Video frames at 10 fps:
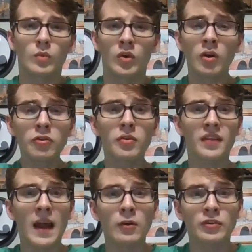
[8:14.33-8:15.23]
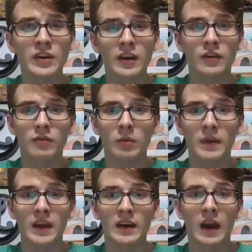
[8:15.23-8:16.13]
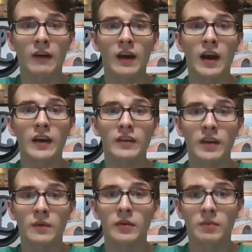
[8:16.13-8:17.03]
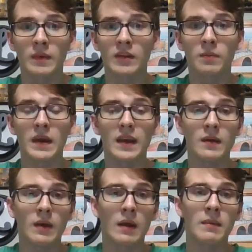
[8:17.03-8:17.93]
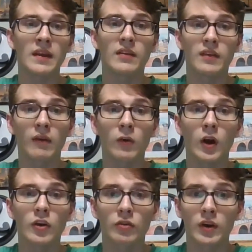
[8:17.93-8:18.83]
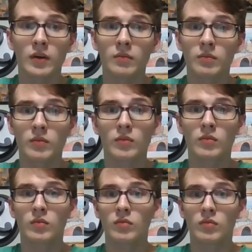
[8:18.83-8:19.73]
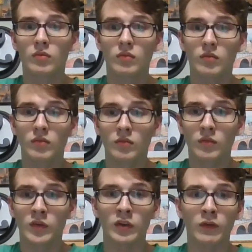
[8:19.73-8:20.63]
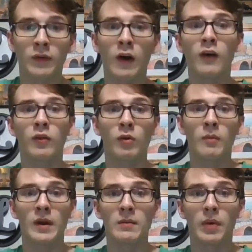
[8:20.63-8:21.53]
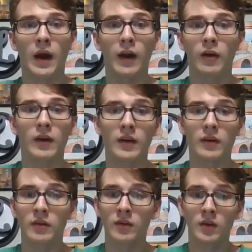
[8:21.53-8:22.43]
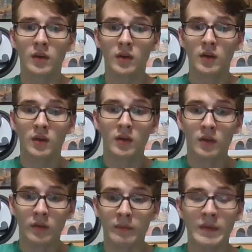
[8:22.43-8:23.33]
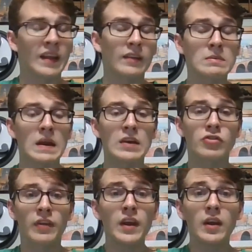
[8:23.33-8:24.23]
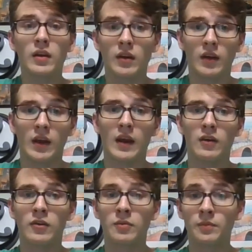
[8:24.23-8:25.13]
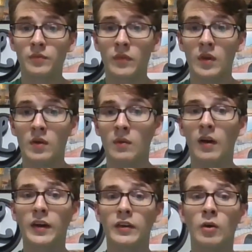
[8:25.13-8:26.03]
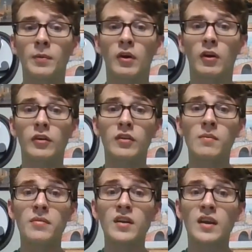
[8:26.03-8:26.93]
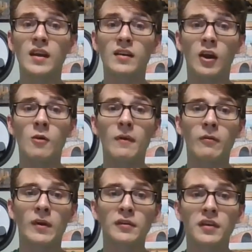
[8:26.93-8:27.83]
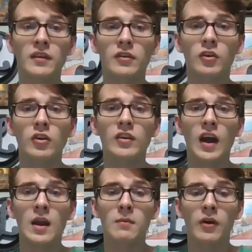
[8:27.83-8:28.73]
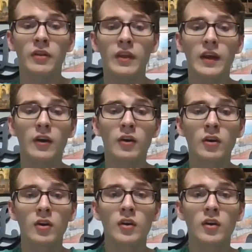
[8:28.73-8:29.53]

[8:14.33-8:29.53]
close to 1,000 years, for being entirely honest. It had been several hundred since the fall of the Roman Empire, and that's a major thing. And I just hope you learned something, and I hope everyone else has a good time on their